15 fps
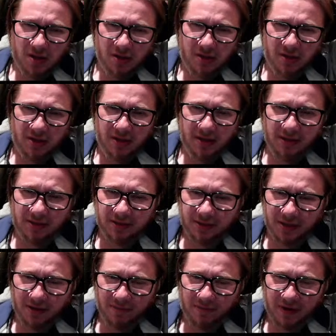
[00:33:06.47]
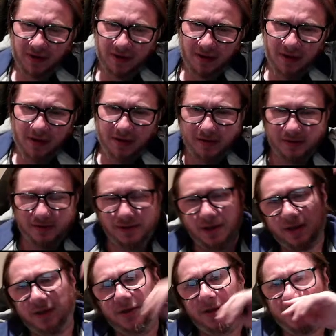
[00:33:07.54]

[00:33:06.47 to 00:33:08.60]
d7. The idea